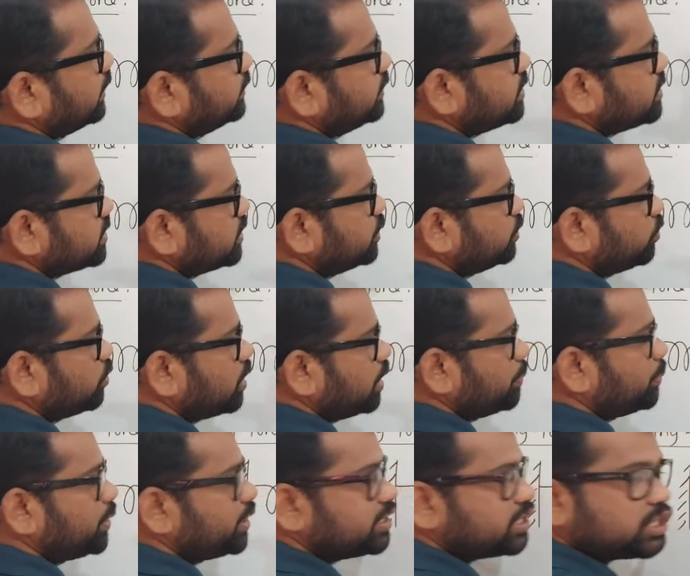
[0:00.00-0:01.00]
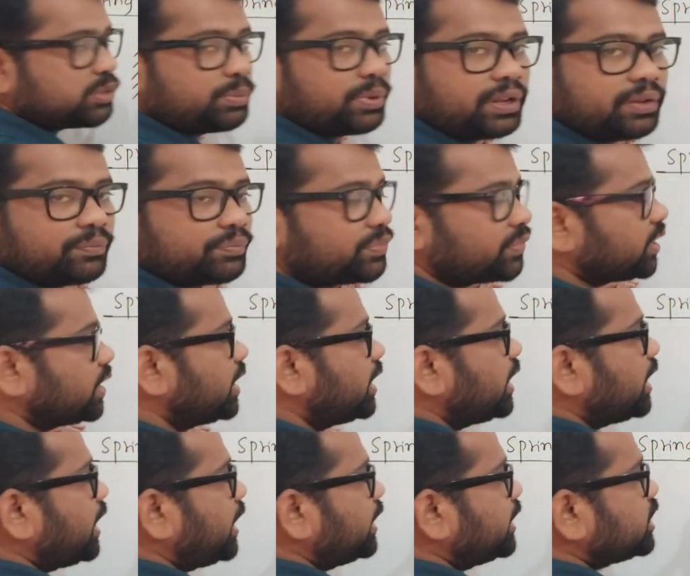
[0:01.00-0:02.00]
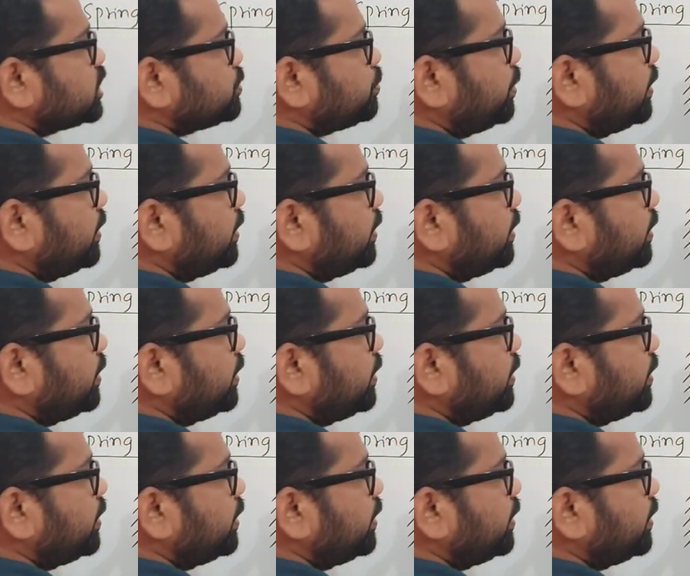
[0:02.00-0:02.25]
like this to compress the spring, and the